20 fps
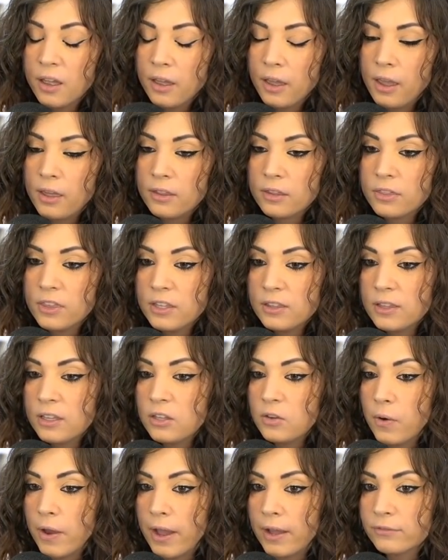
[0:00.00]
And the thing that
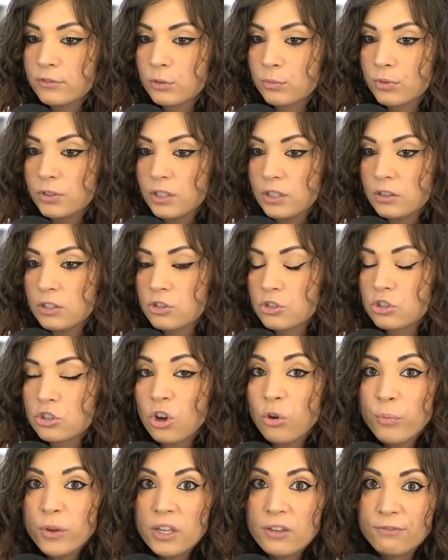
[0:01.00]
you have to really, there's
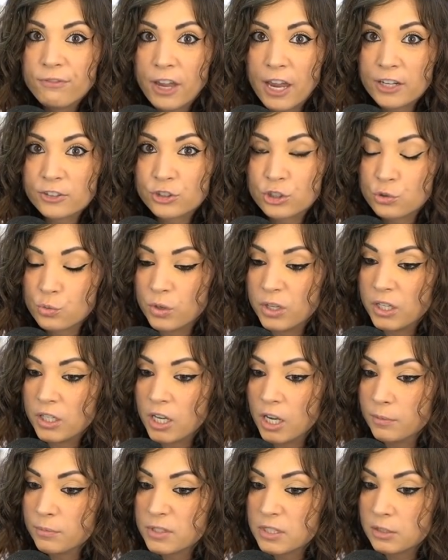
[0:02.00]
so many factors when it
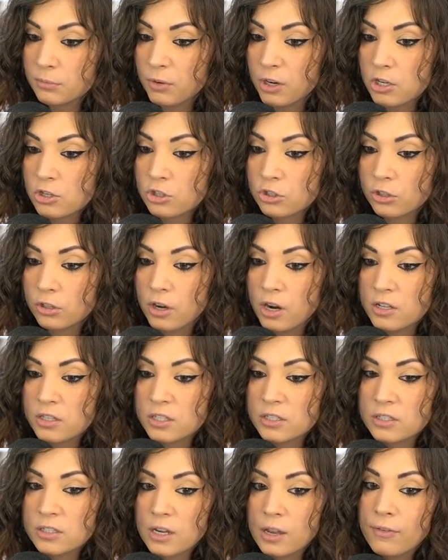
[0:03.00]
comes to martial arts
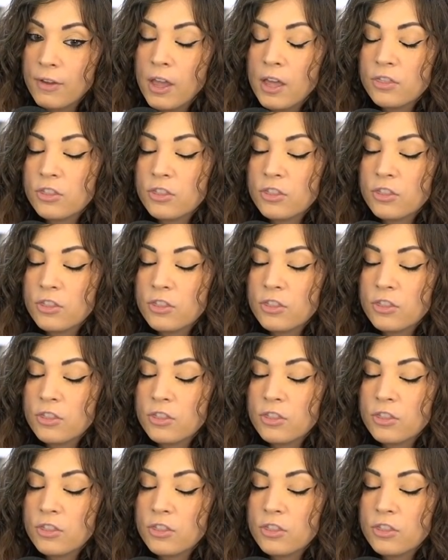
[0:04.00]
and stuff.